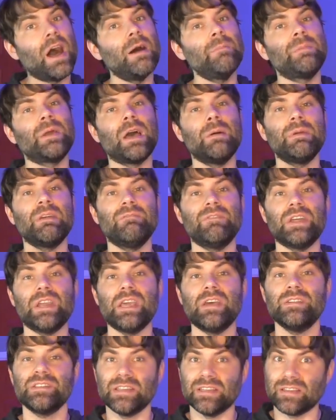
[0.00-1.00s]
upcoming
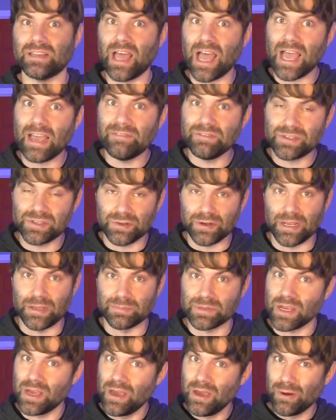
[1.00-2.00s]
videos and live
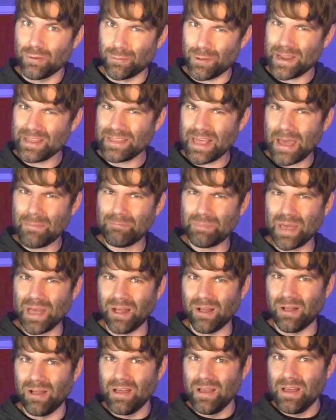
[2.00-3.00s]
streams. Ring that
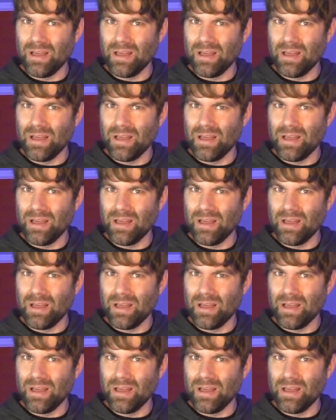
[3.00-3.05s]
bell.